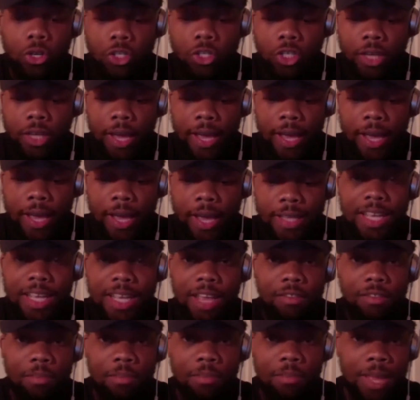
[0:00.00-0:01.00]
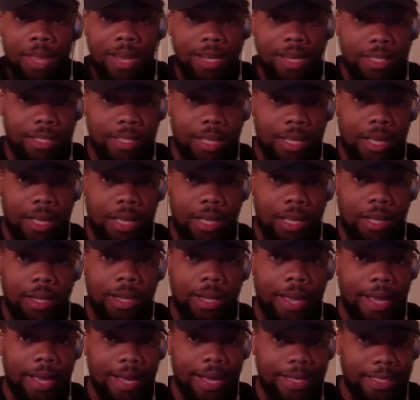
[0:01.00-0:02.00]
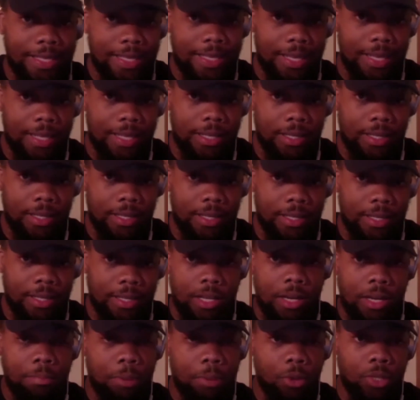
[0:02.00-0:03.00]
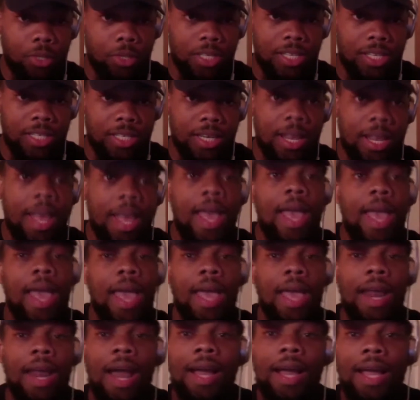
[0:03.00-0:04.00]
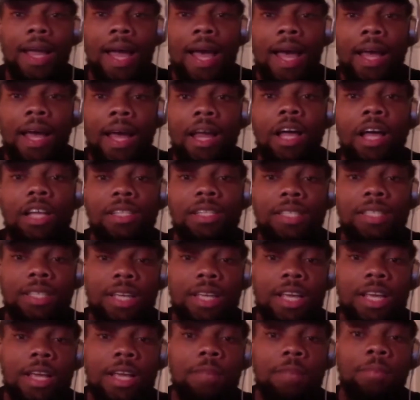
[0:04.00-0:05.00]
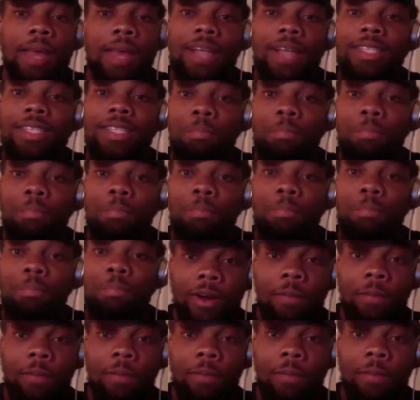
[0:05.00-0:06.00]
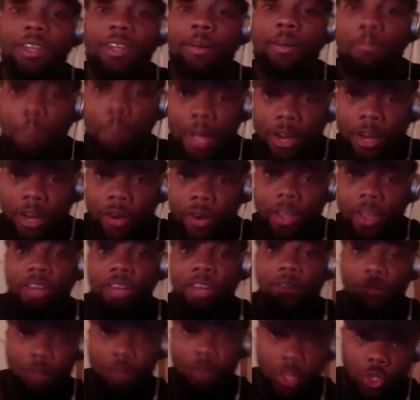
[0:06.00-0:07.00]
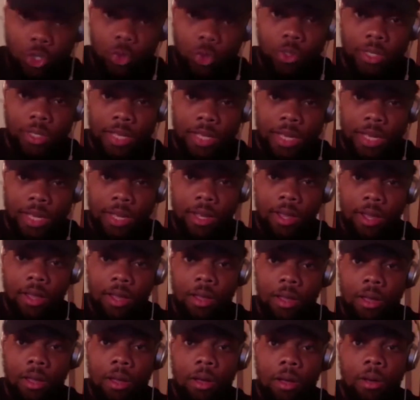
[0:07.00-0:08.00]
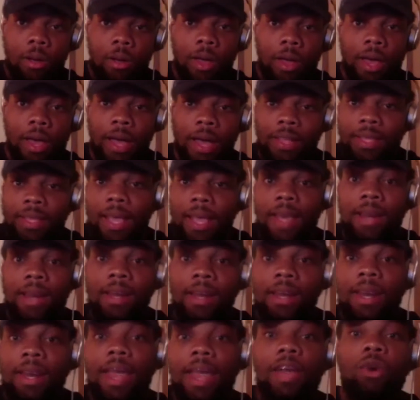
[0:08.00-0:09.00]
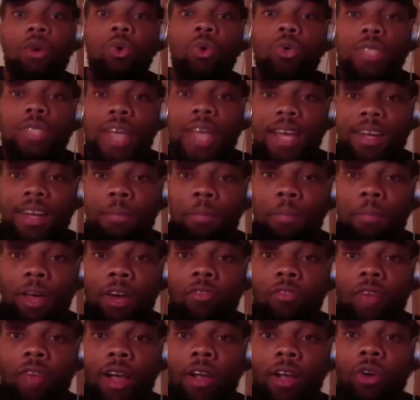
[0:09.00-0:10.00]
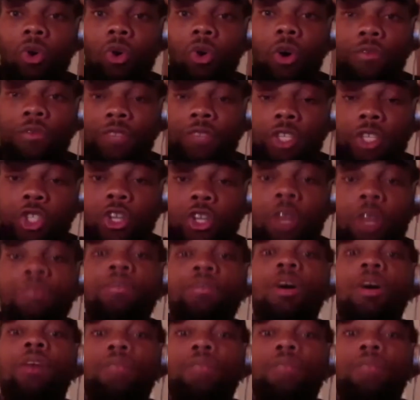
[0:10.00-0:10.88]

that hasn't given me anything, like I said, in the postseason, and I got a team that's better, but they're better individually, at the end of the day, who's had the better record off the strength of a